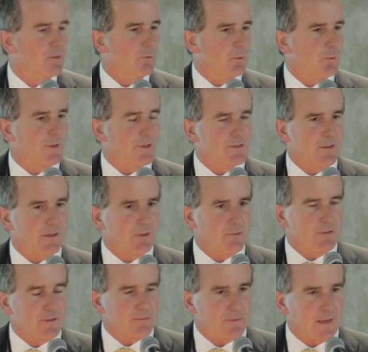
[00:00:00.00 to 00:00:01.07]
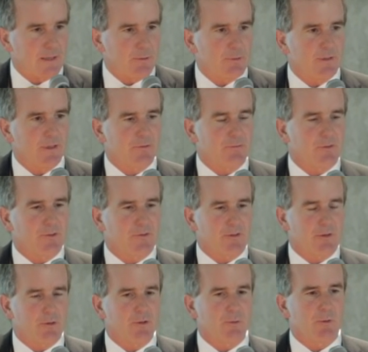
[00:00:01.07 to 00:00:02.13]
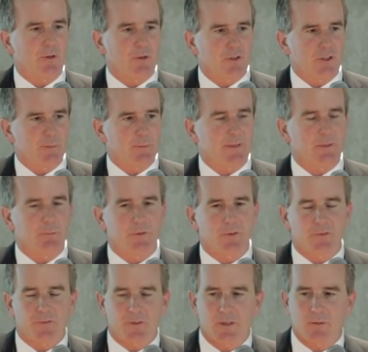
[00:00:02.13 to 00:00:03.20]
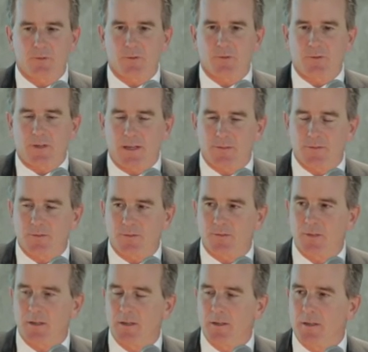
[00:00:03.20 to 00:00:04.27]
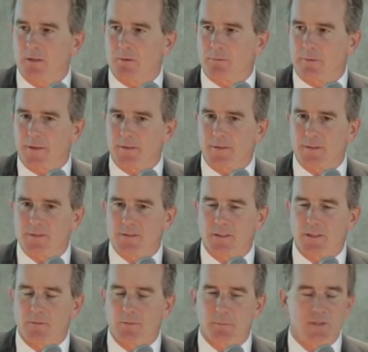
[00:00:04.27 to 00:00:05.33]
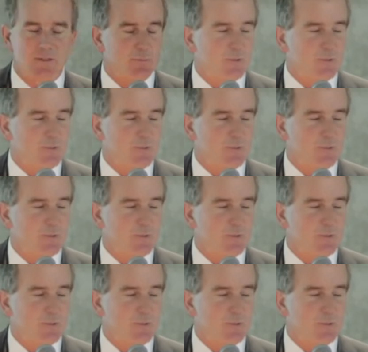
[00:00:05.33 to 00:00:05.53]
We want to increase value, yes, for our shareholders, but ultimately we are selling those assets rather than taking them into